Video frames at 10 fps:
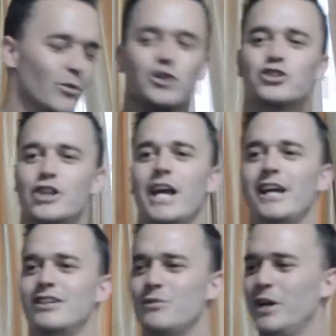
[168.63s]
The word
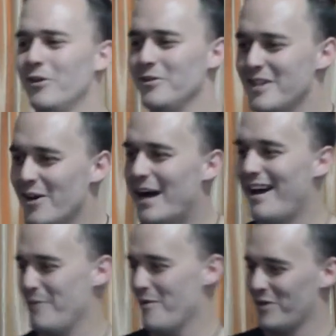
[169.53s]
change, we don't know
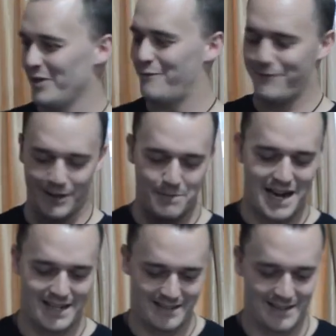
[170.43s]
how we really feel
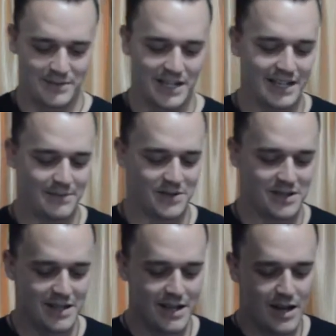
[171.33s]
about it
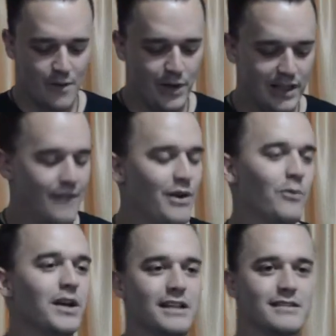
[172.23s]
sometimes. We love
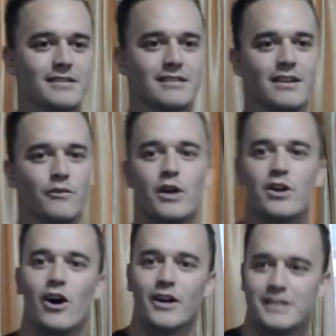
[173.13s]
it when it's
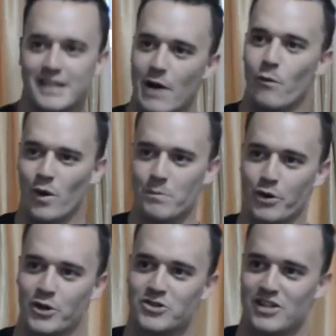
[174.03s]
regarded to that one
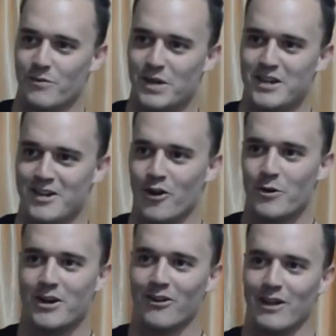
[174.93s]
person that we
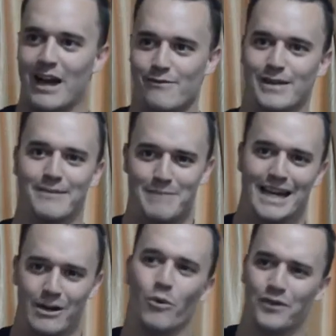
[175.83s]
know in our life, like,
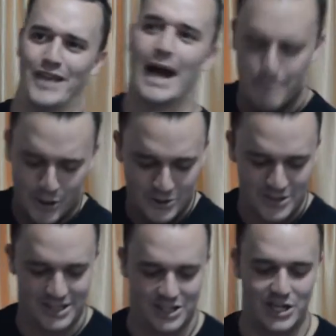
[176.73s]
man, I want that
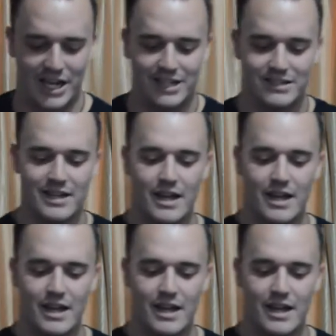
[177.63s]
person to change.